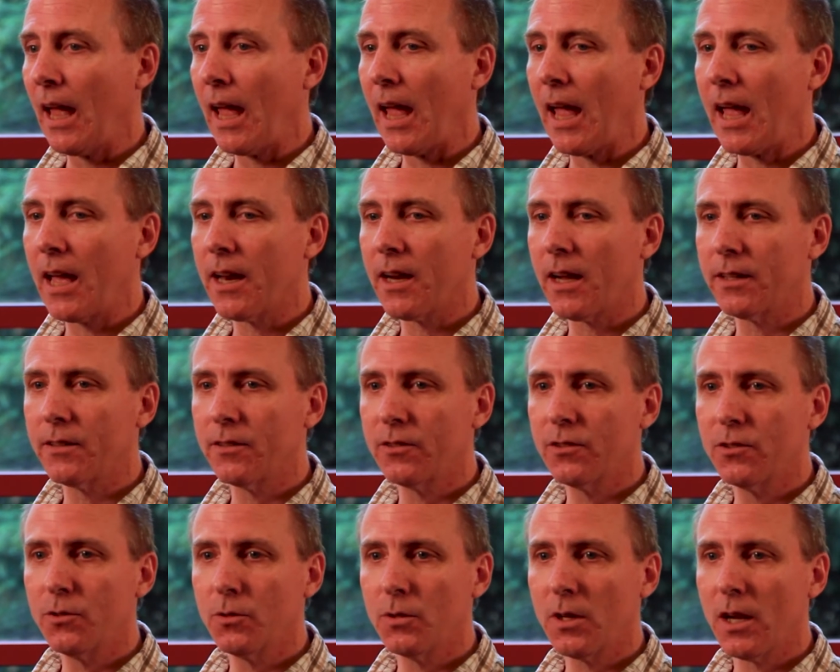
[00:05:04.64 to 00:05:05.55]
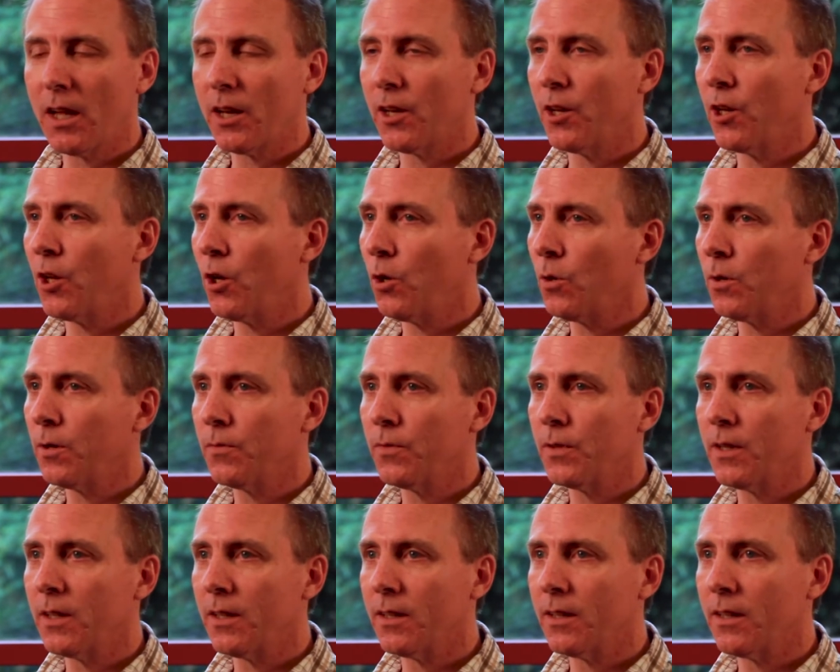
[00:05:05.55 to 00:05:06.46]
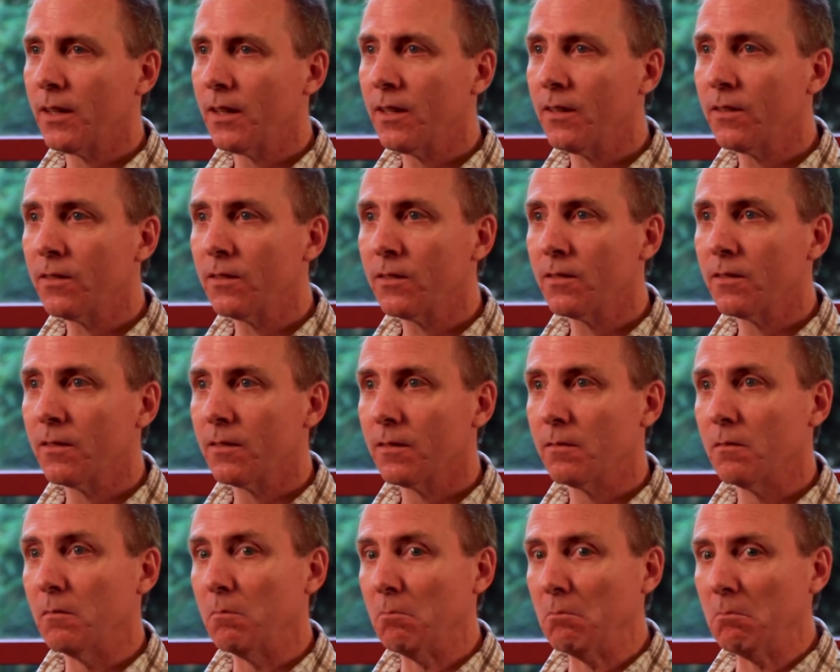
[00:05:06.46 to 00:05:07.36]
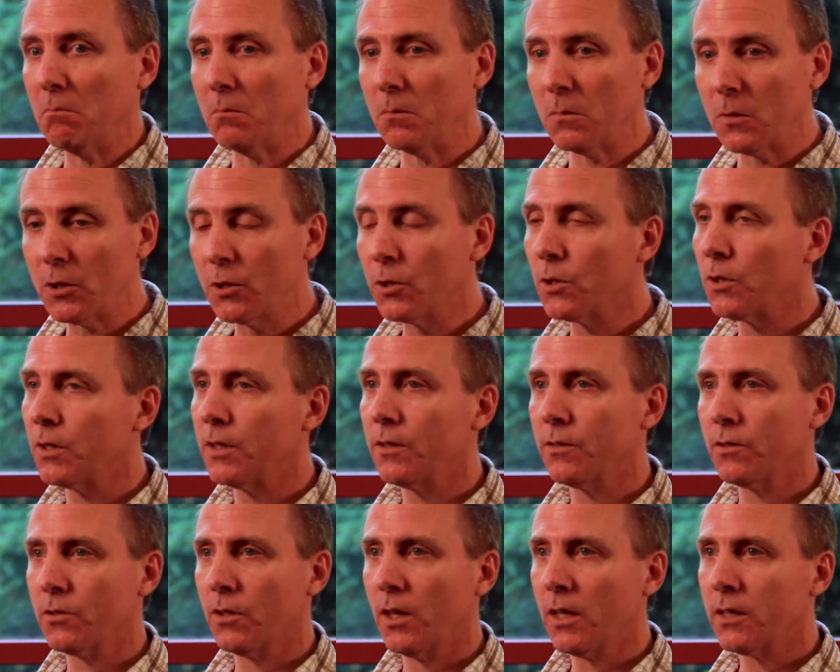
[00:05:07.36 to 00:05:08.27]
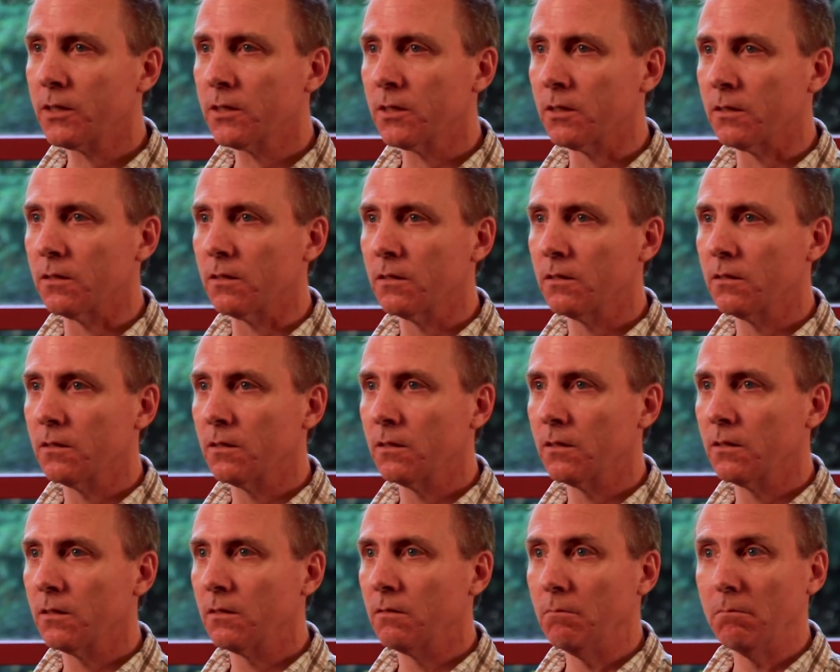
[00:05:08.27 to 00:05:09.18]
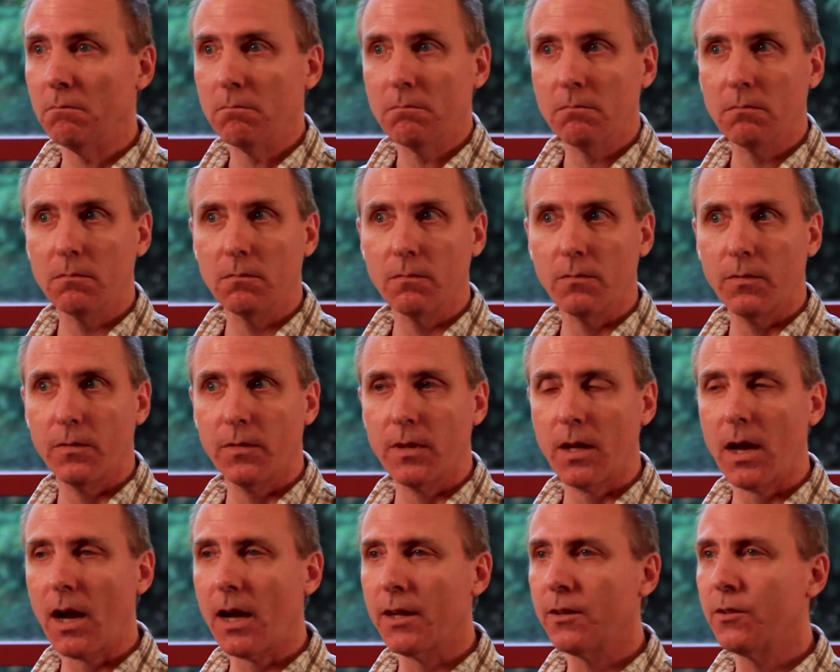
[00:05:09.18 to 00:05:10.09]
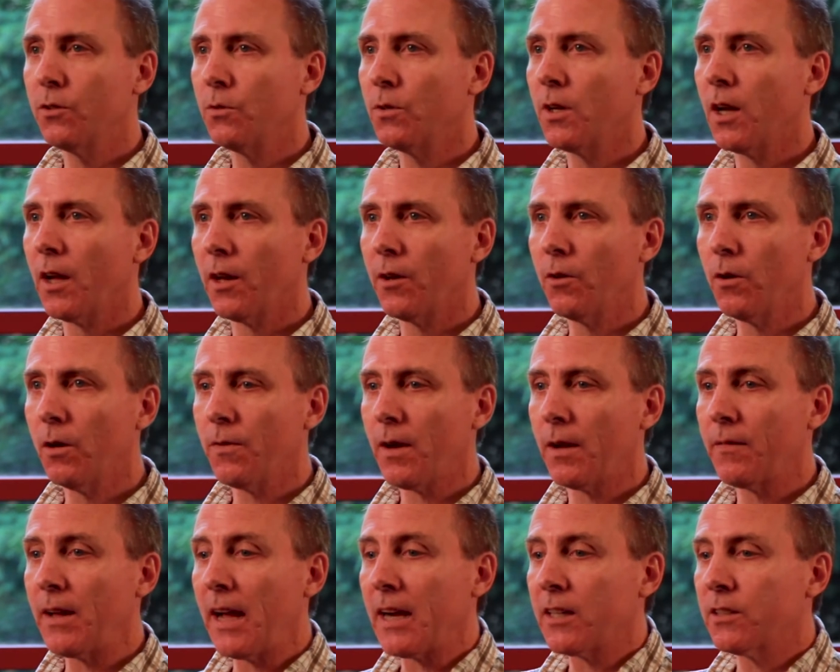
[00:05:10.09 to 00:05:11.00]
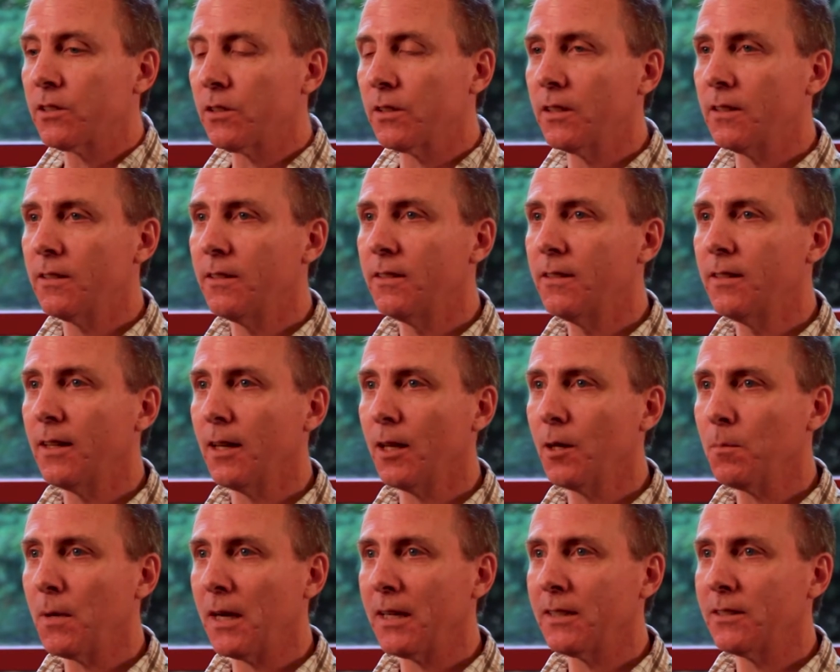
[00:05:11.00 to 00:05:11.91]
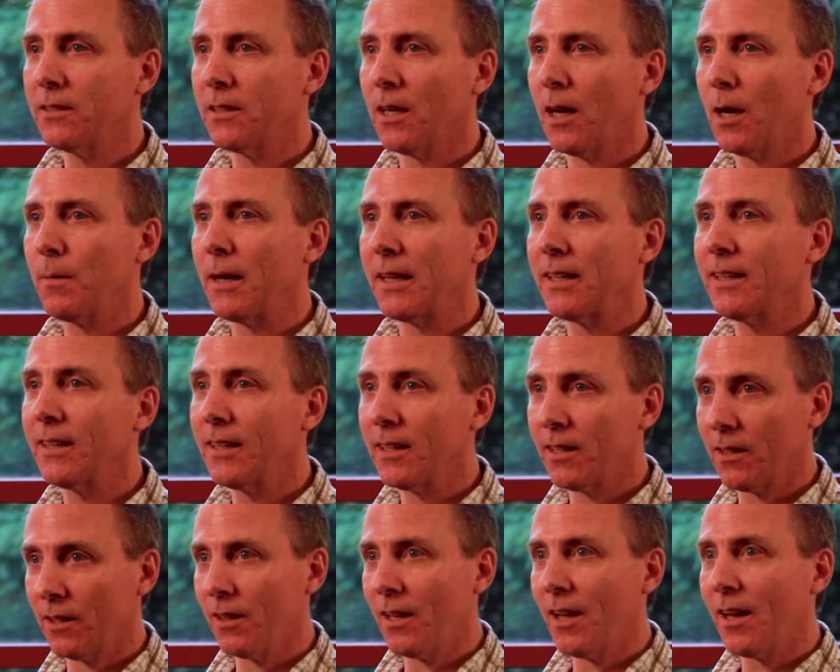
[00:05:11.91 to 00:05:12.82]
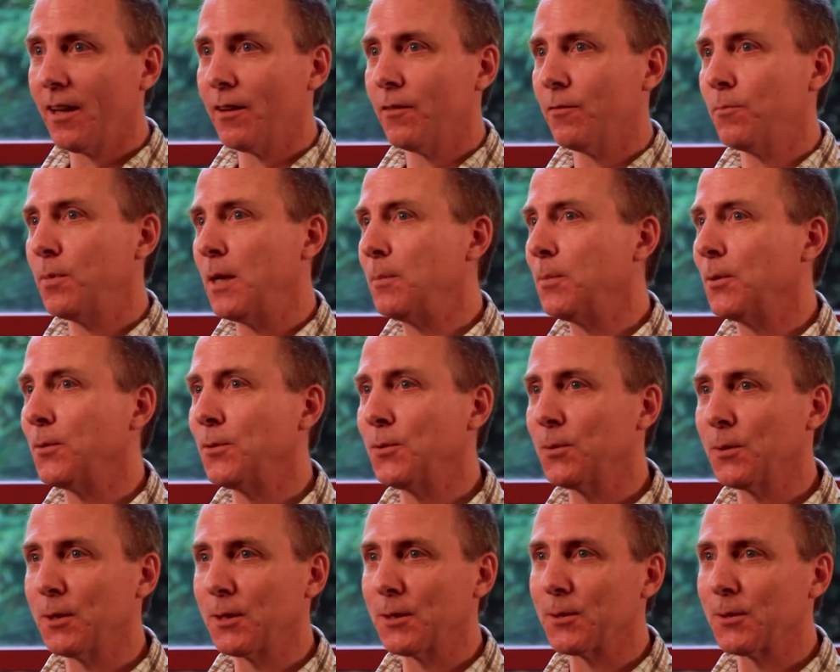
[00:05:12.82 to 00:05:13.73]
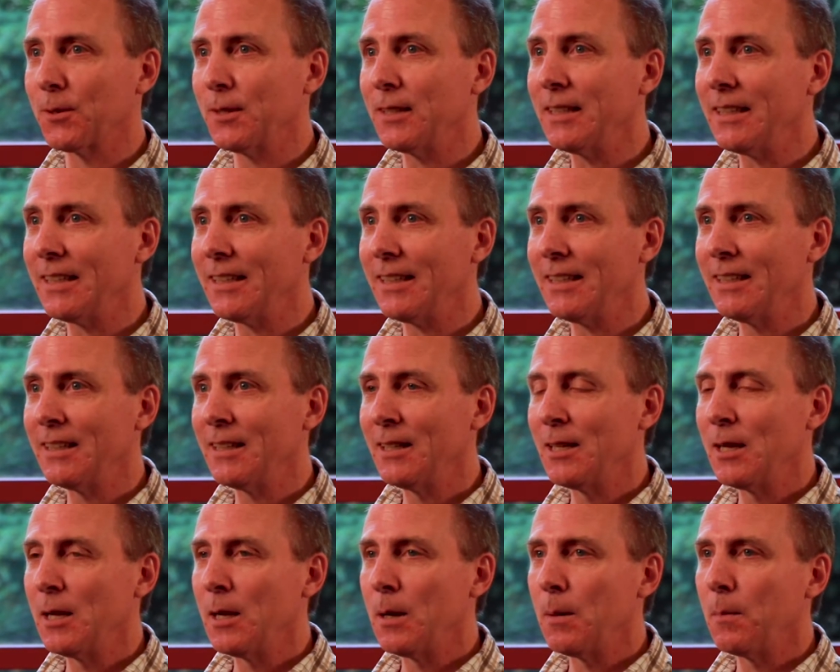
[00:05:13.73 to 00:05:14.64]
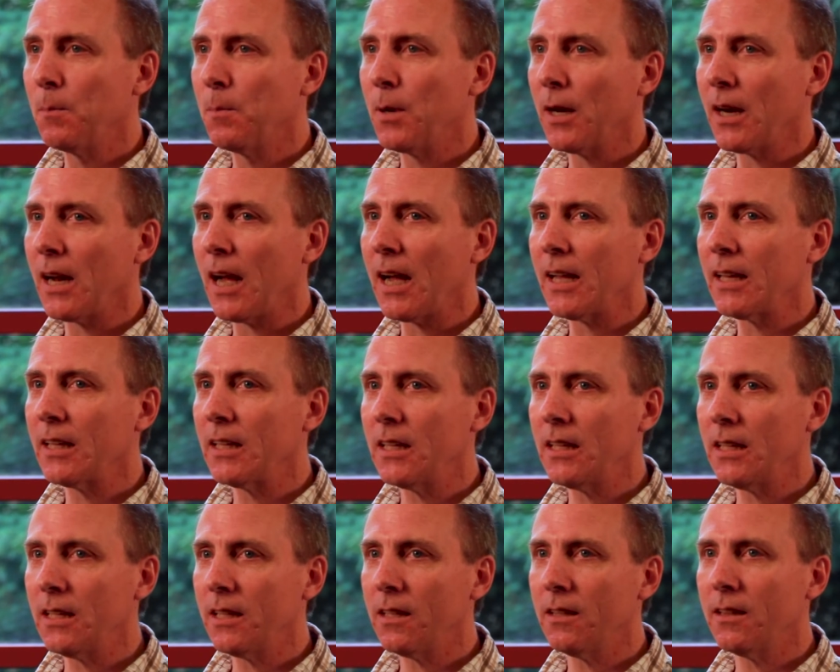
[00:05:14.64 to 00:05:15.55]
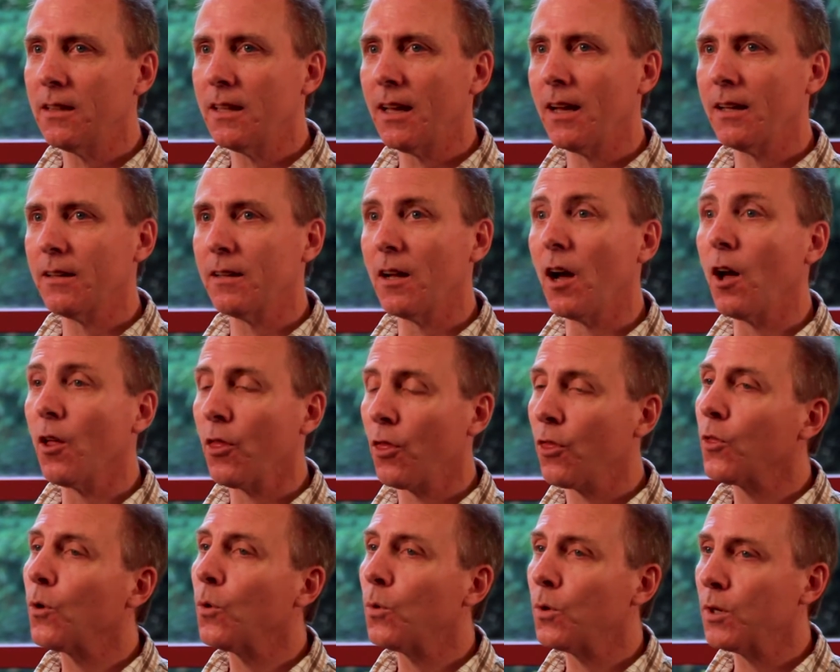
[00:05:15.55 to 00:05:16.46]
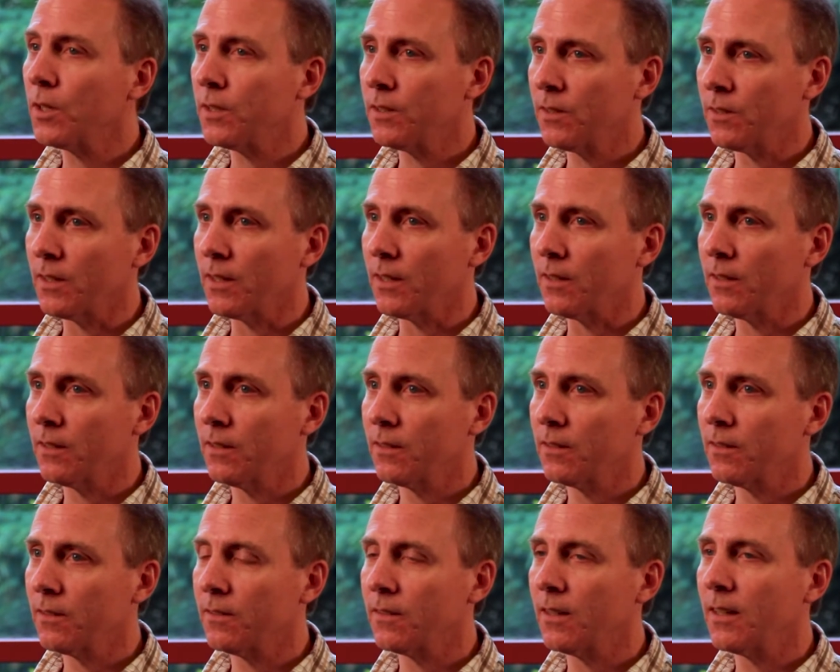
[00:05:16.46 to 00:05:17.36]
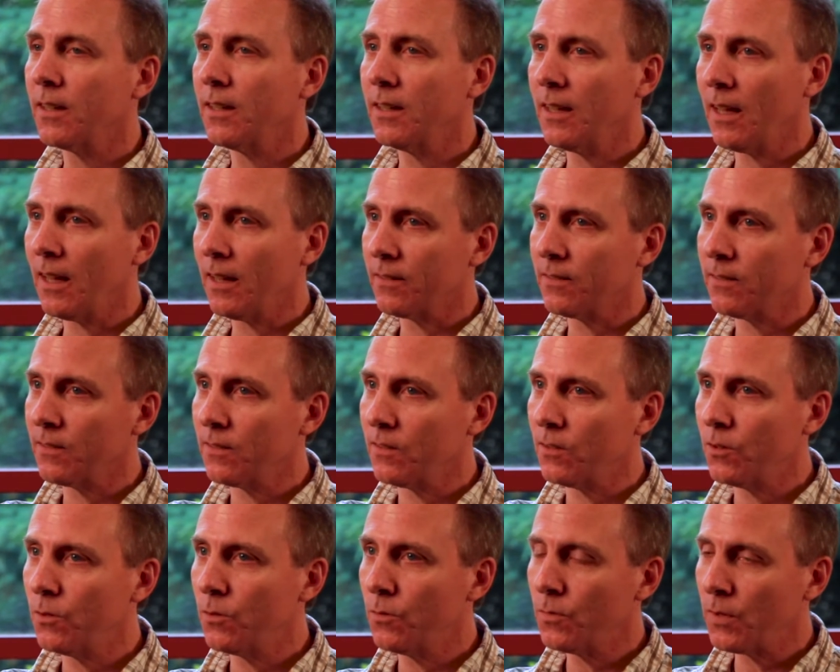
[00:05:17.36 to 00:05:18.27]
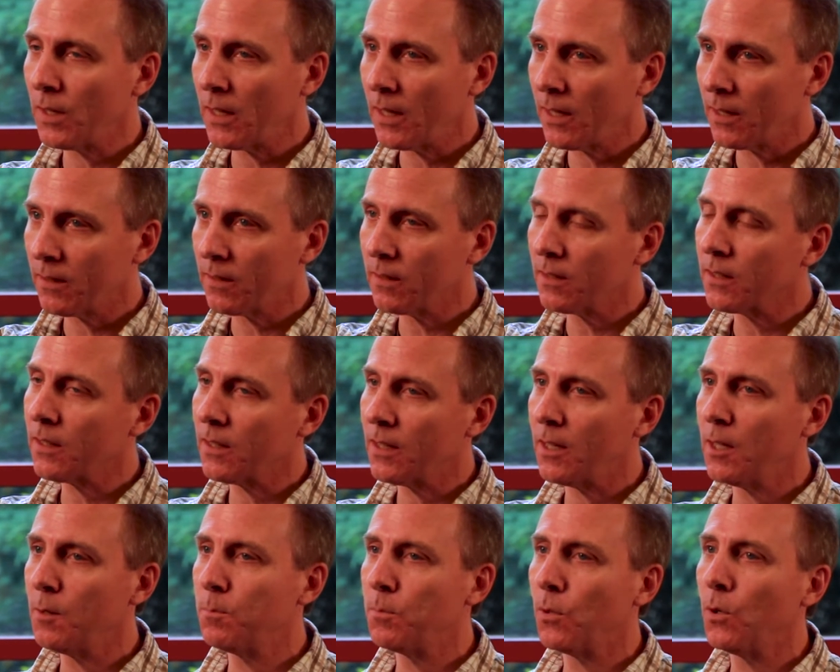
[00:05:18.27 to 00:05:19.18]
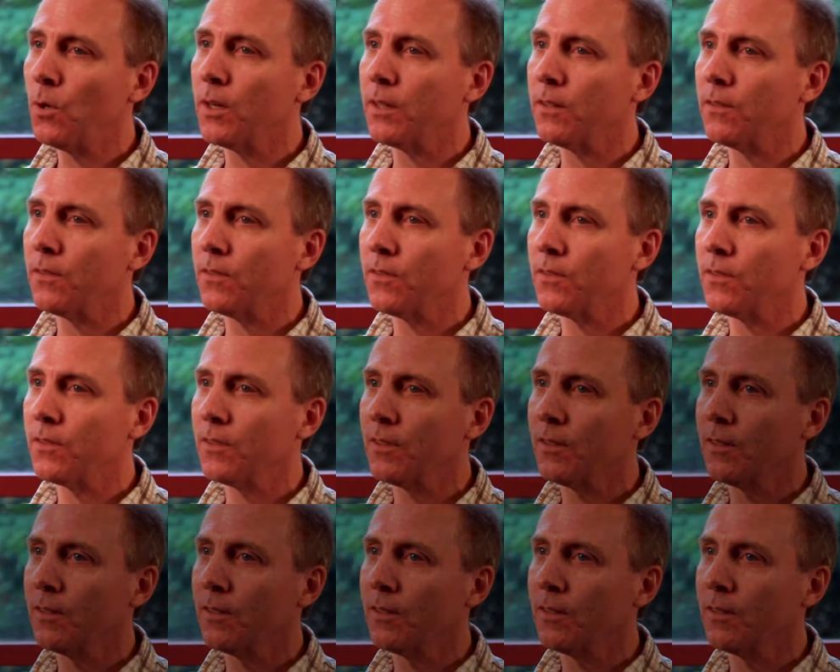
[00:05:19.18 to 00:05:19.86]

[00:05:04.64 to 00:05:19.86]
and I do not know if it is good instruction. I do not know if I've actually done my job. I can get a lot of people to agree, but I need that authority to say, yes, you've hit the key points.